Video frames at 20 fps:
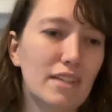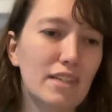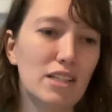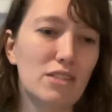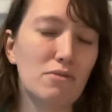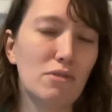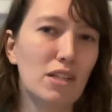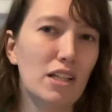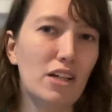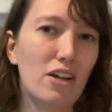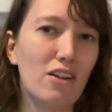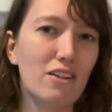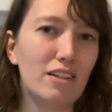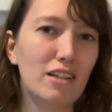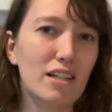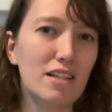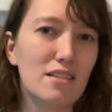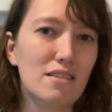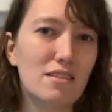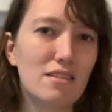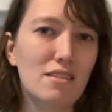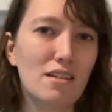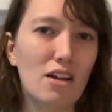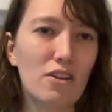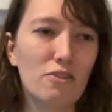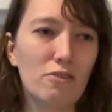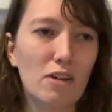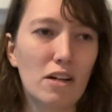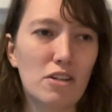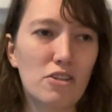That's really all it is.
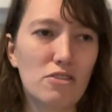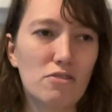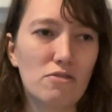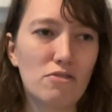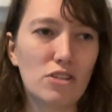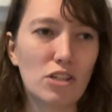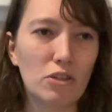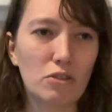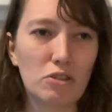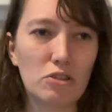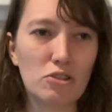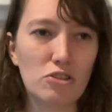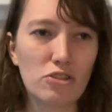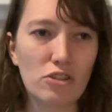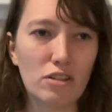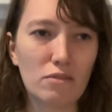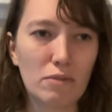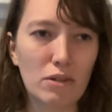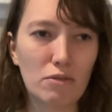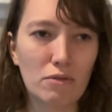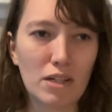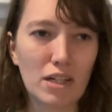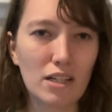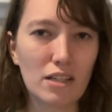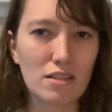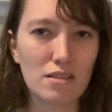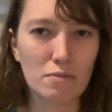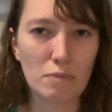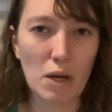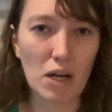Underage children shouldn't be reading
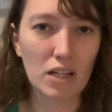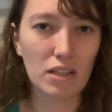smut.